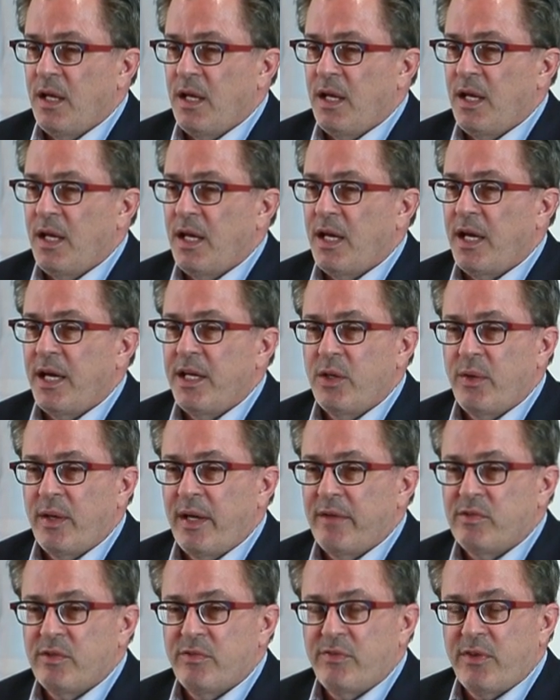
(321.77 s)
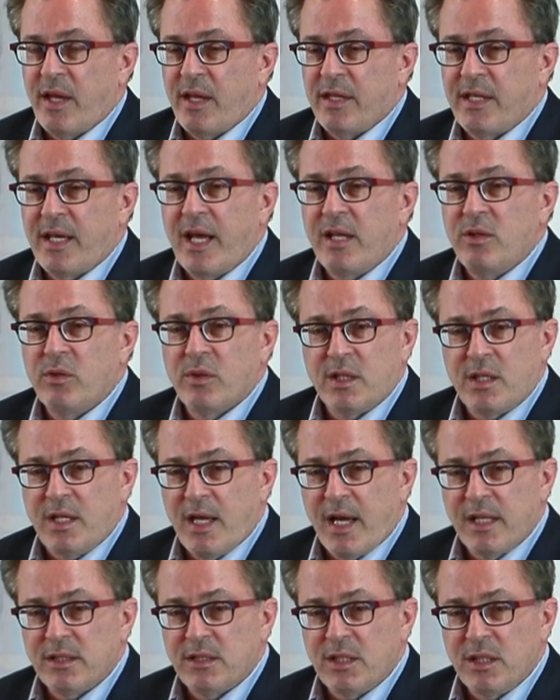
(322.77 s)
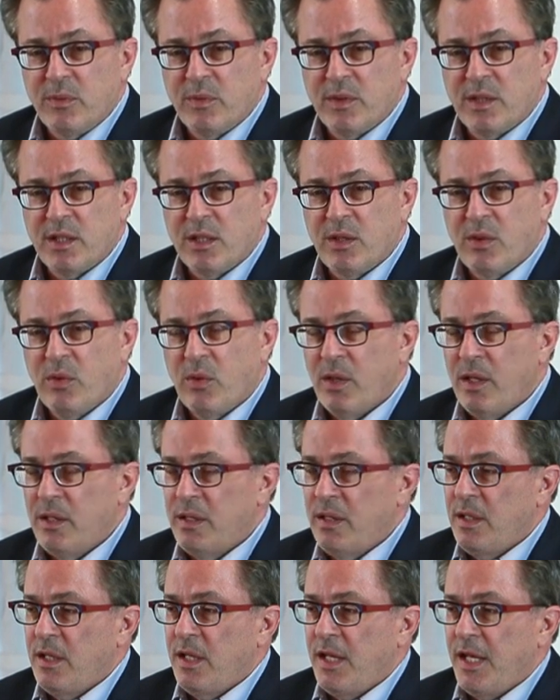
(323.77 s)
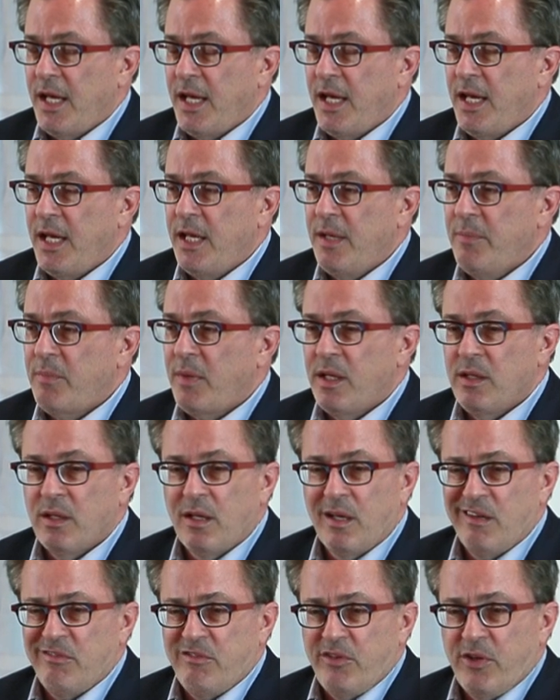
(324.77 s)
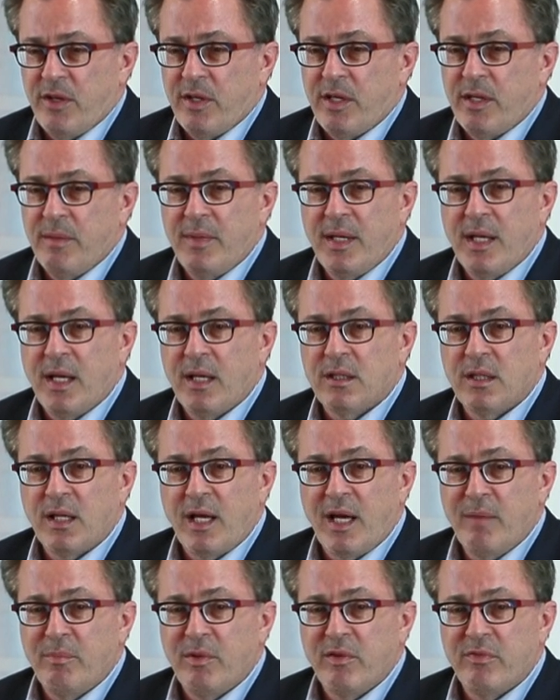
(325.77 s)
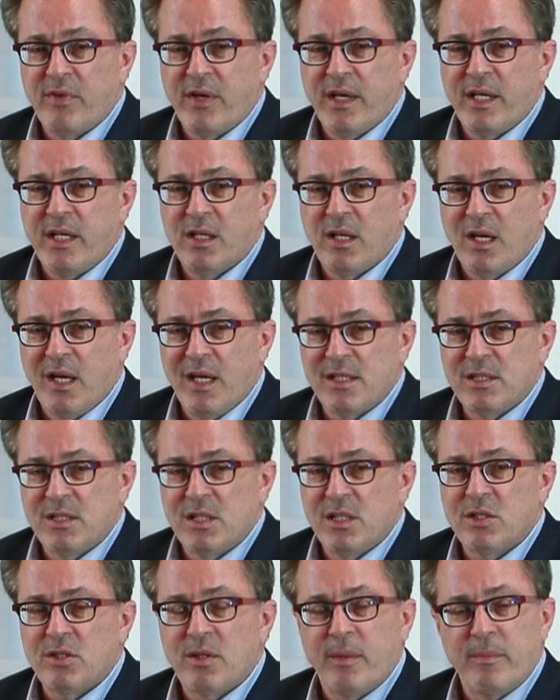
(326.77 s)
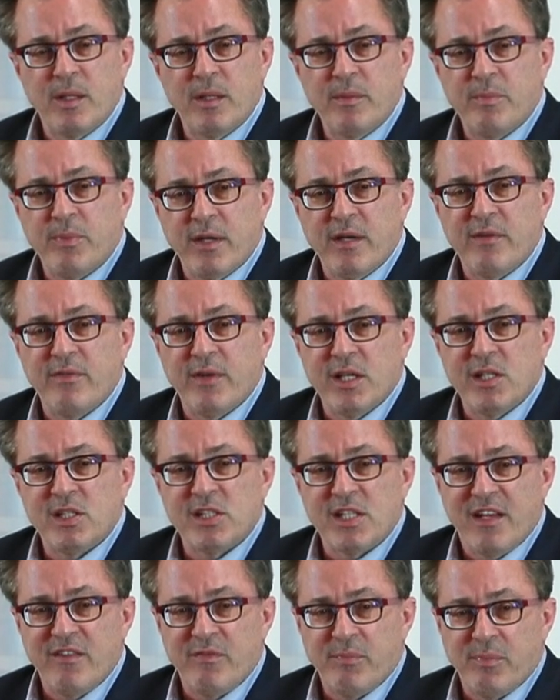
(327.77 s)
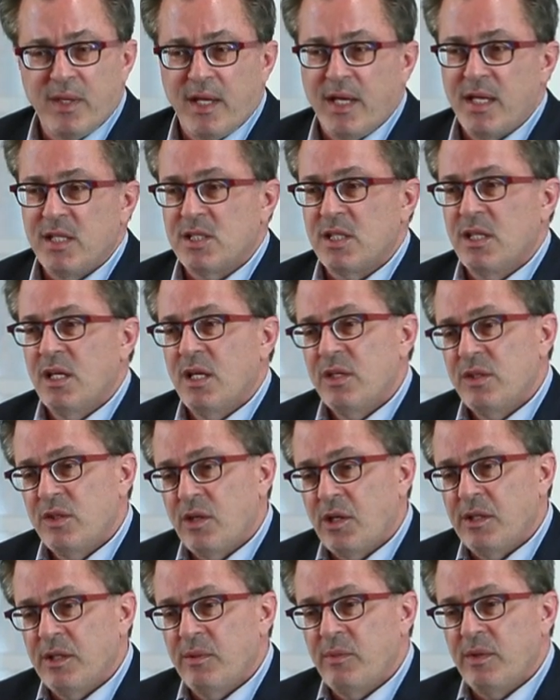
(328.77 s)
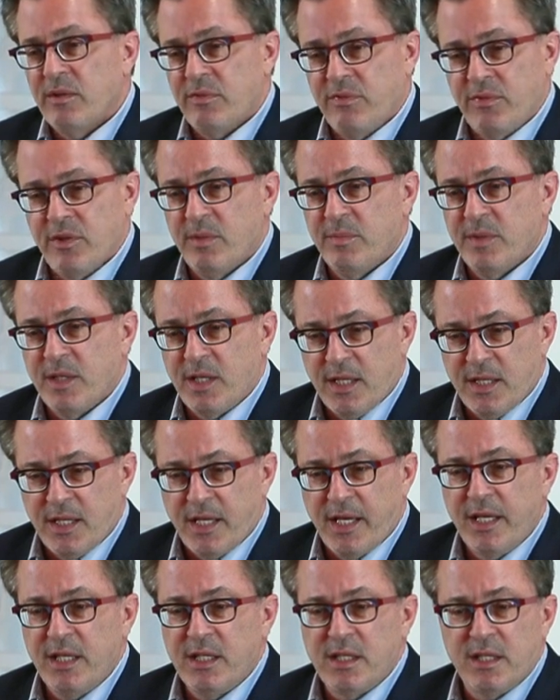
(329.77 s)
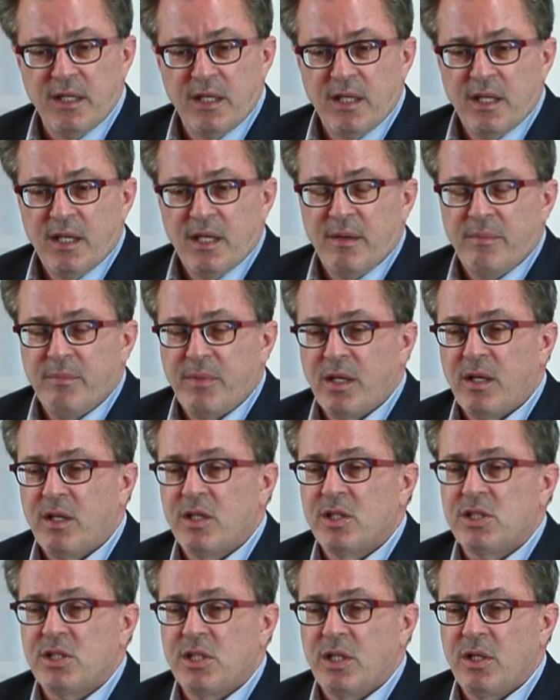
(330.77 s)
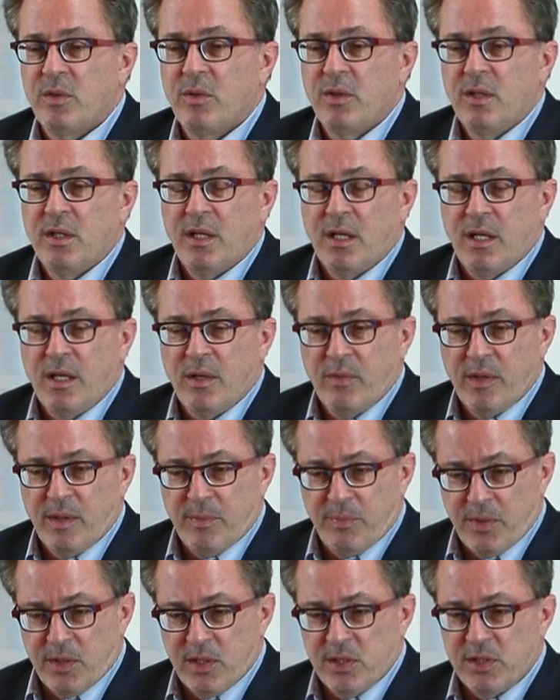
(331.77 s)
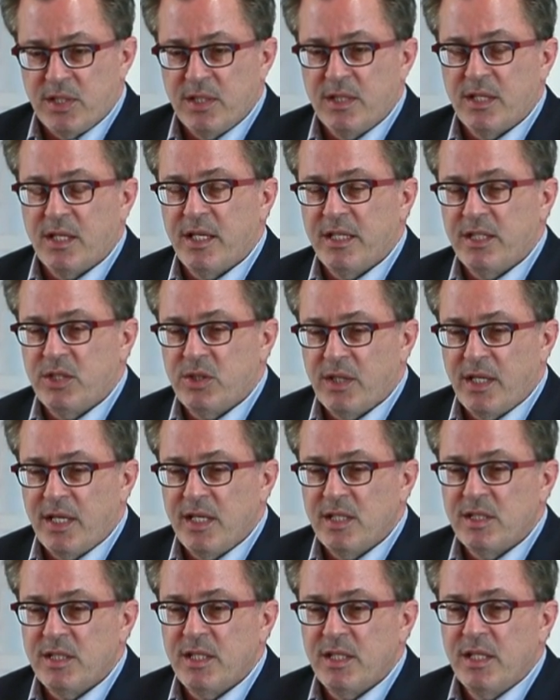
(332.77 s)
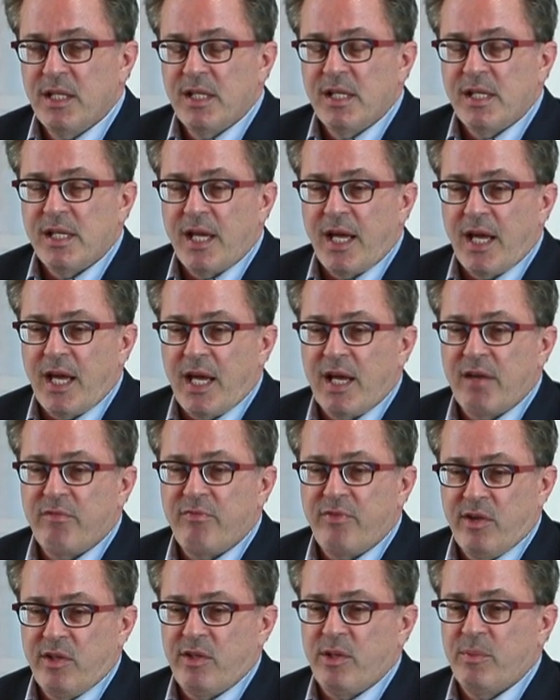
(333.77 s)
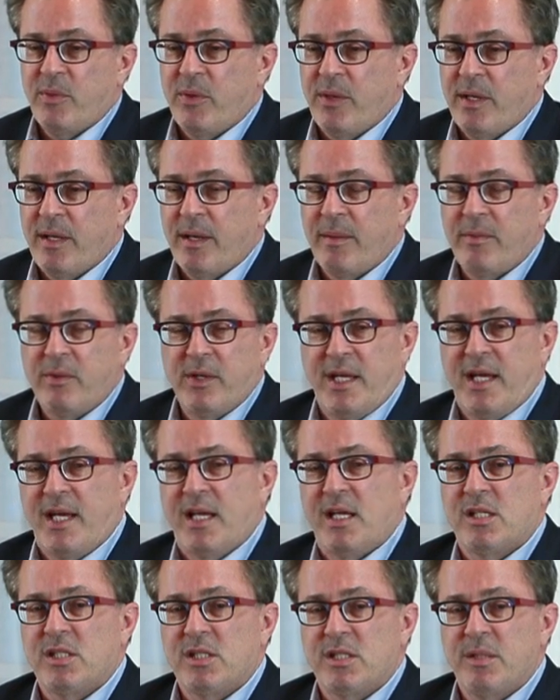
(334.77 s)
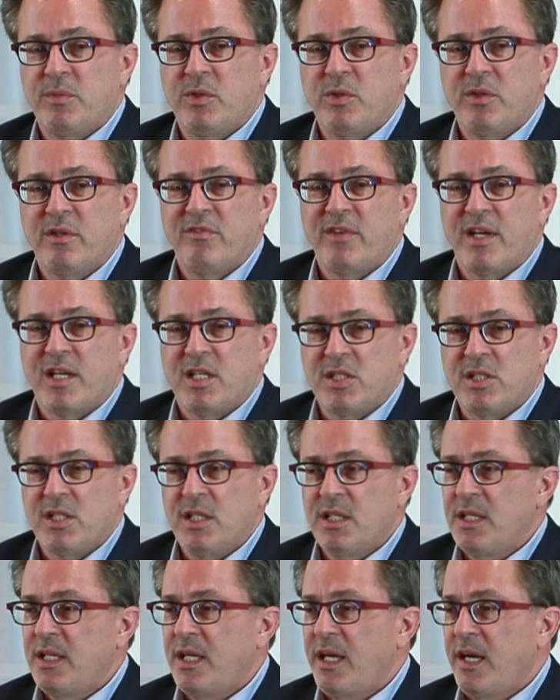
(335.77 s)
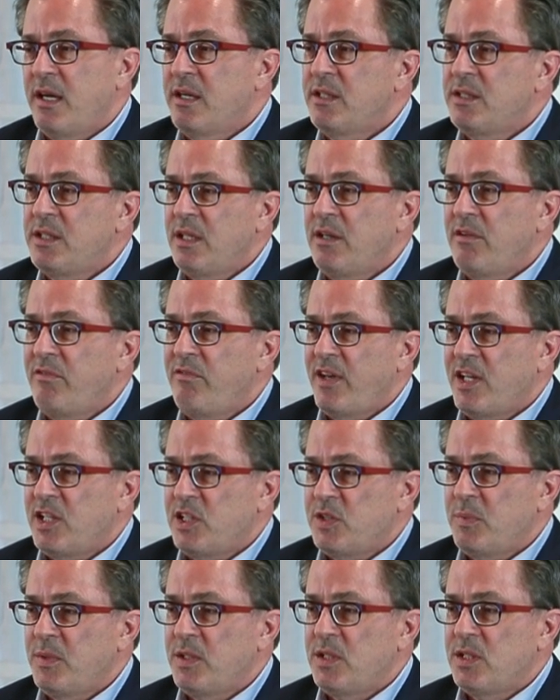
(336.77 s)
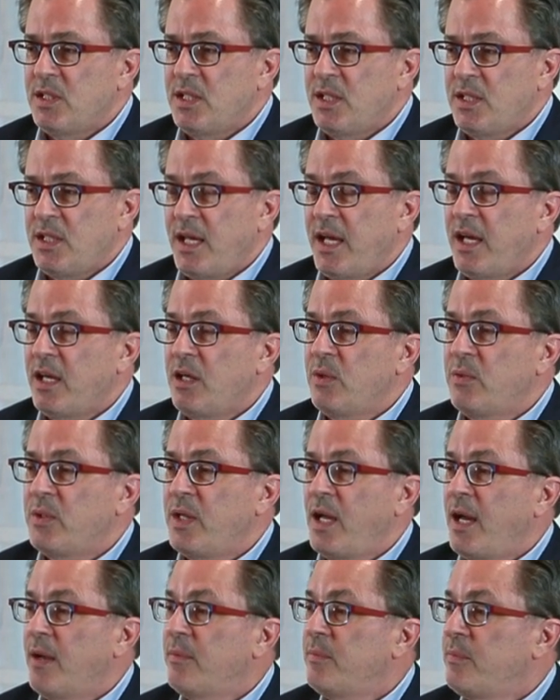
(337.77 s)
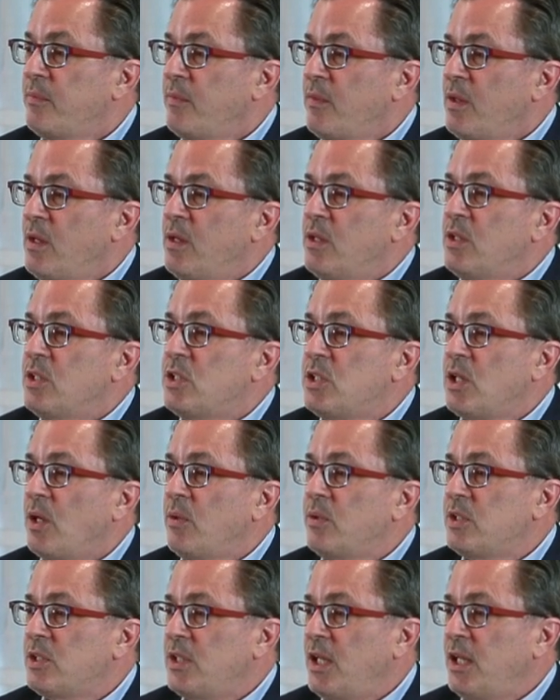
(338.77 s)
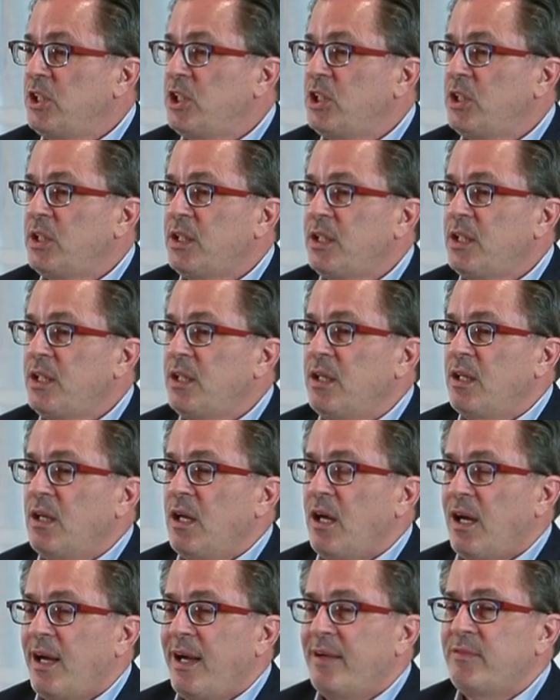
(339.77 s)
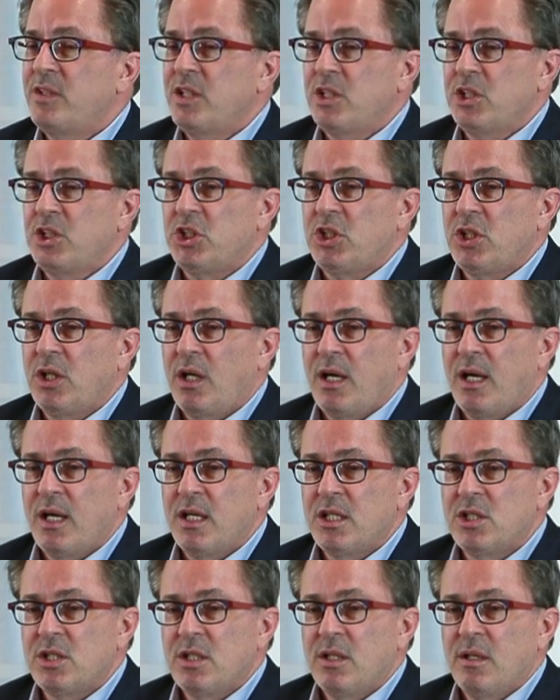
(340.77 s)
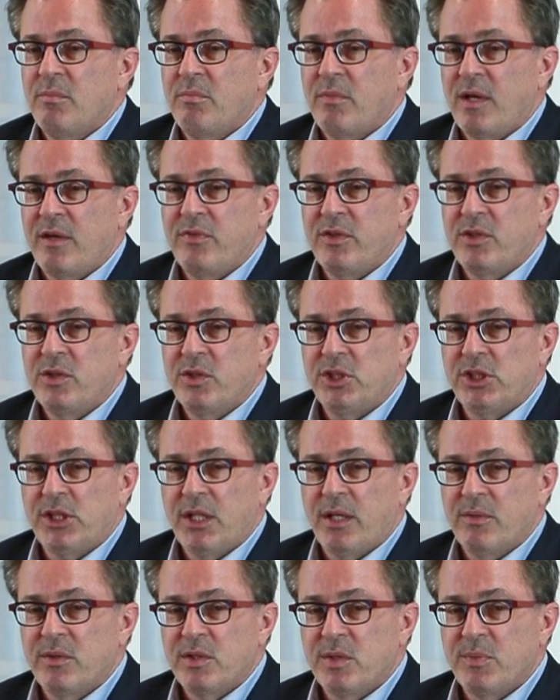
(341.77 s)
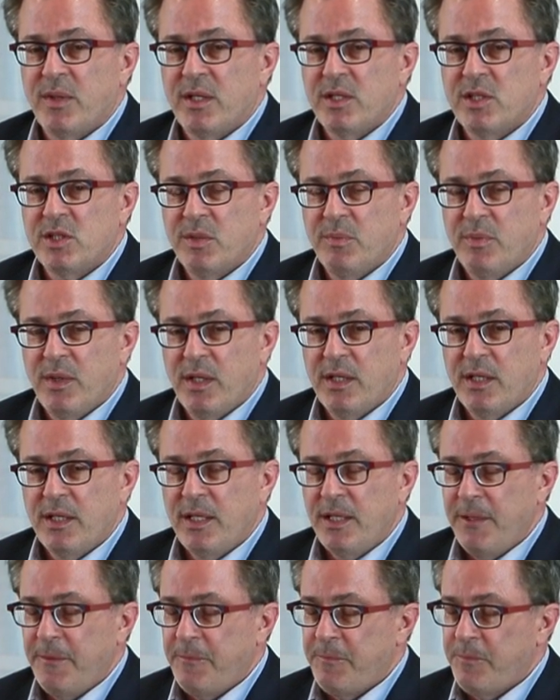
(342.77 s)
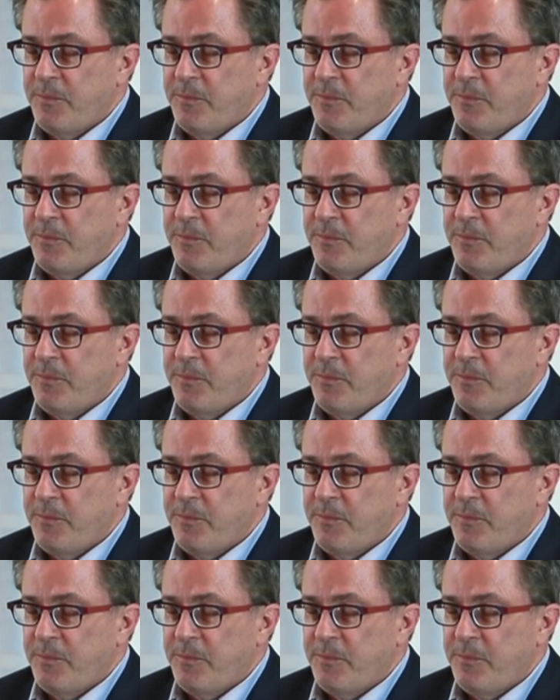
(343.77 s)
I know I have to file an annual accounting with the court, and my law firm can be held liable for any losses, so I'm going to put it in a very safe place, not only with a firm that I like, but also with a person that I trust. And furthermore, I'm going to ask them to invest it in guaranteed investments that can't go down. So essentially, I've discharged my fiduciary responsibility.